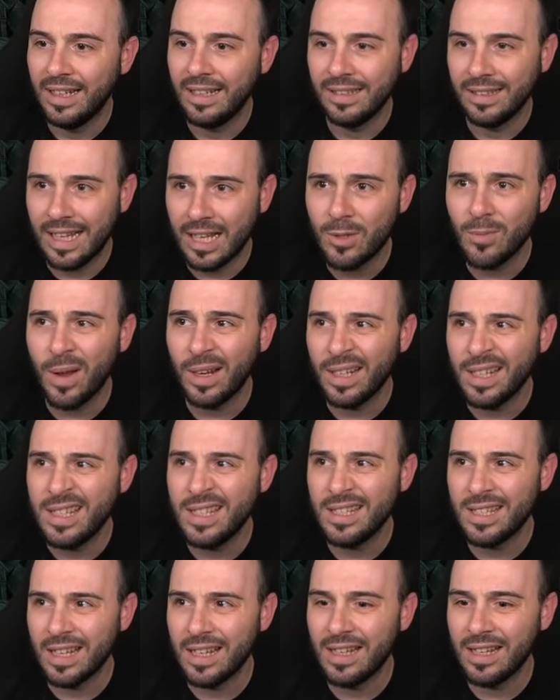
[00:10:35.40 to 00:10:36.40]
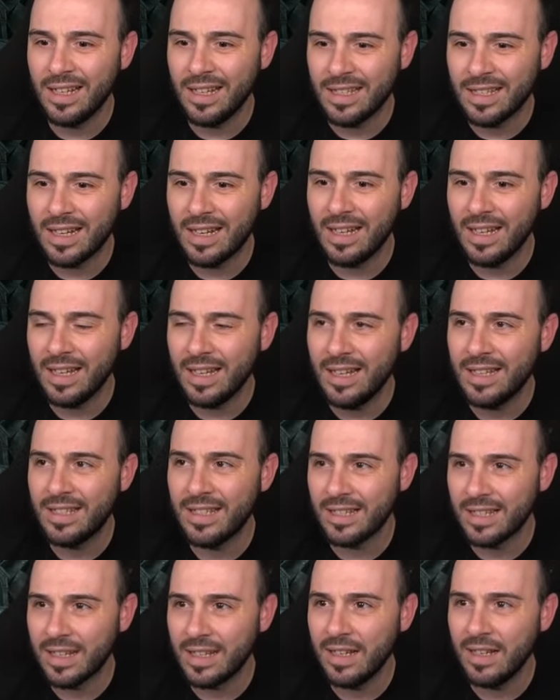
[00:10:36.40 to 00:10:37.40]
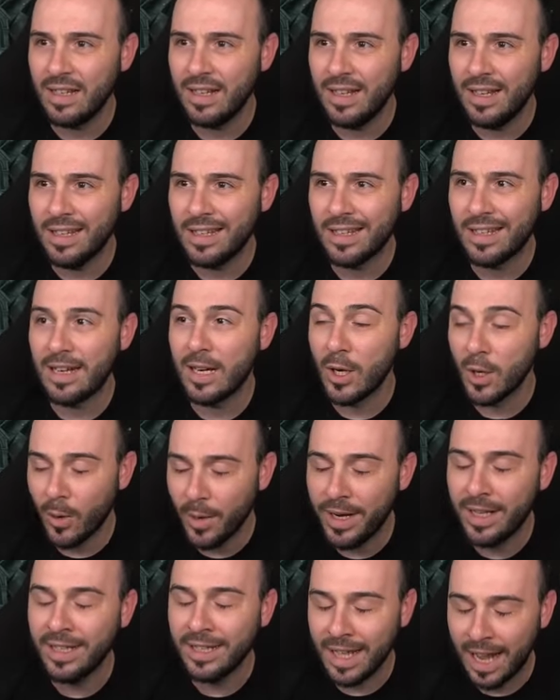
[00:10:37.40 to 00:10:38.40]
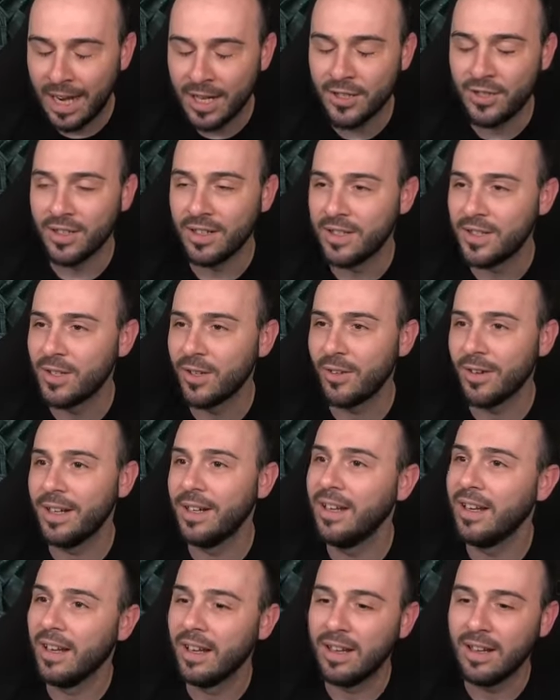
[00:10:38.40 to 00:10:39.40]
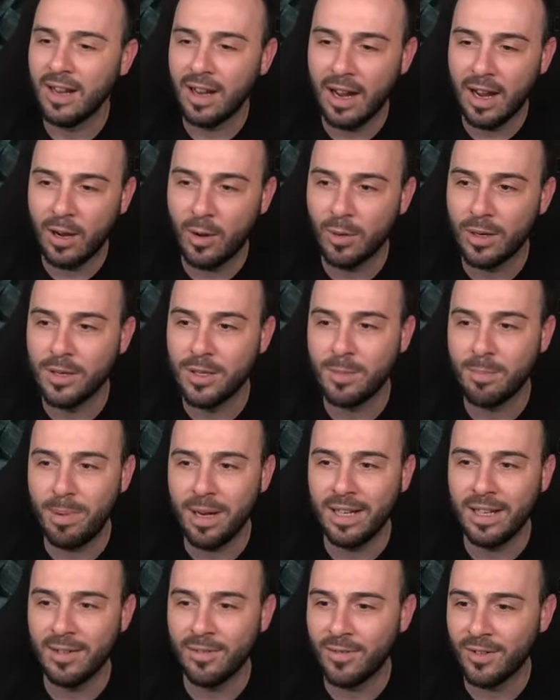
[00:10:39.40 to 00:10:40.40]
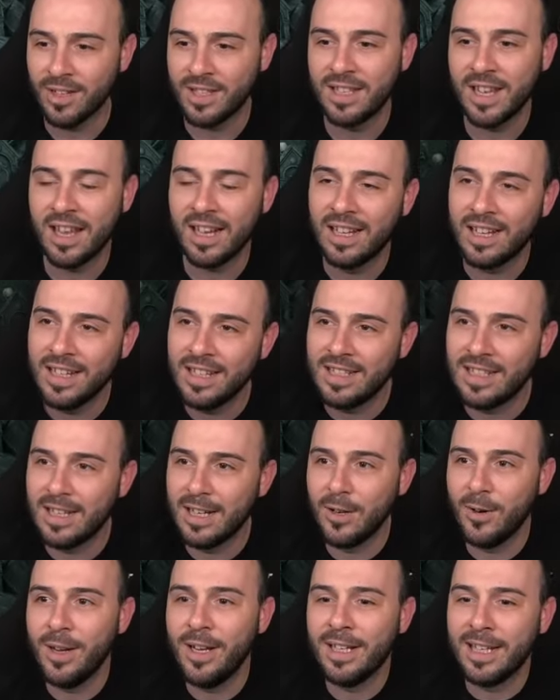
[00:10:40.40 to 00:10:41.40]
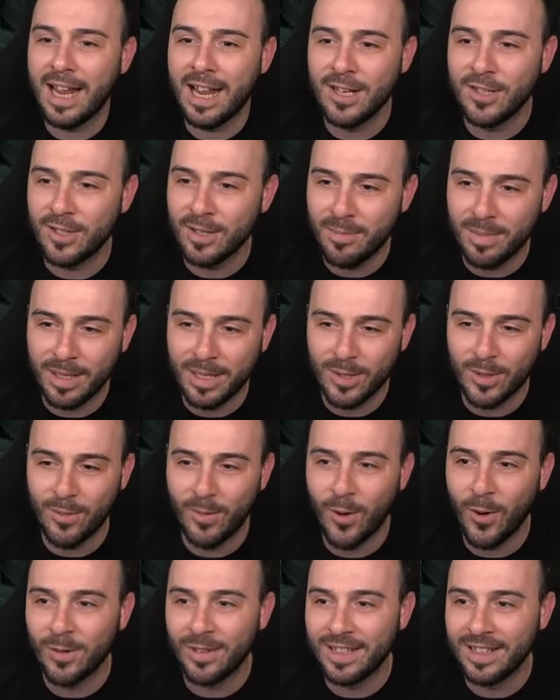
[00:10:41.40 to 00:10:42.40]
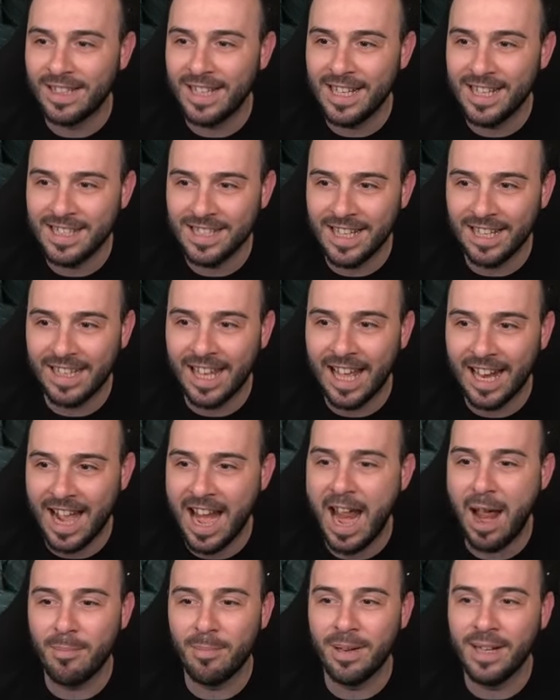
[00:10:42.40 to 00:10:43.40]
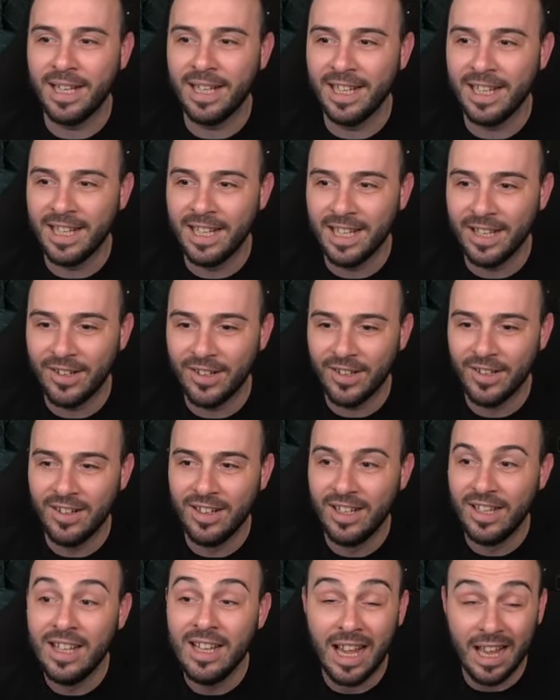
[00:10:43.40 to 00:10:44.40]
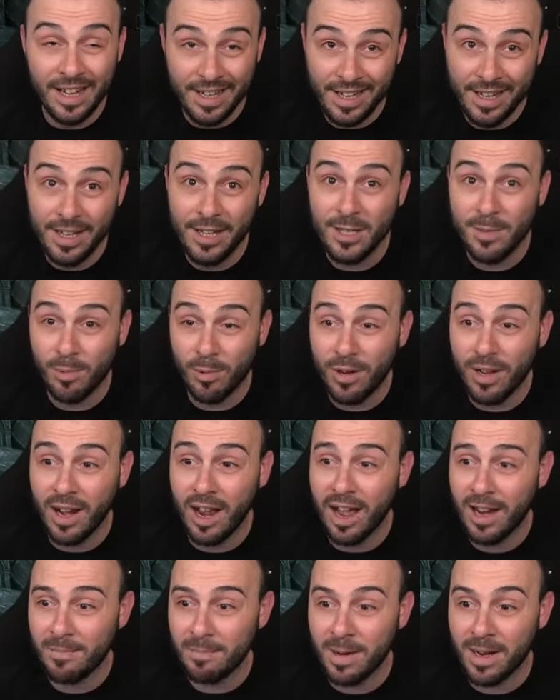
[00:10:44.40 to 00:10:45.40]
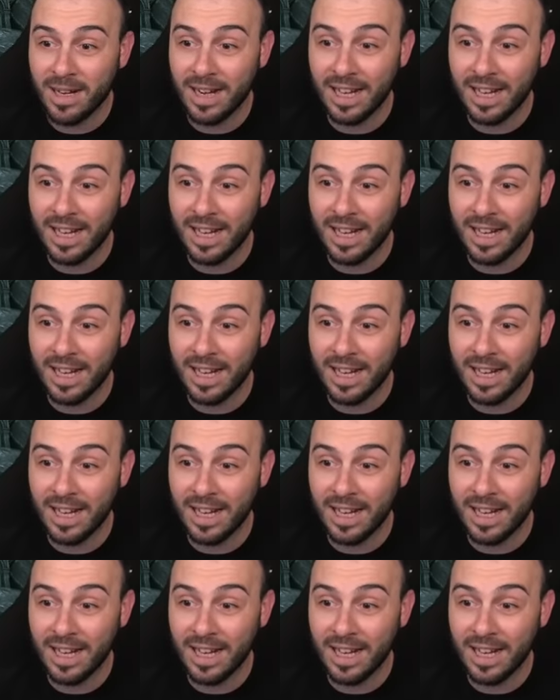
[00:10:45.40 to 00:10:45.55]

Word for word: That's why this is a is a, is a, is an annoying dungeon. Sorry, I, I, couldn't speak there for a second. It's an annoying dungeon because of all the things that are happening in here, you know. And he hits pretty hard, man.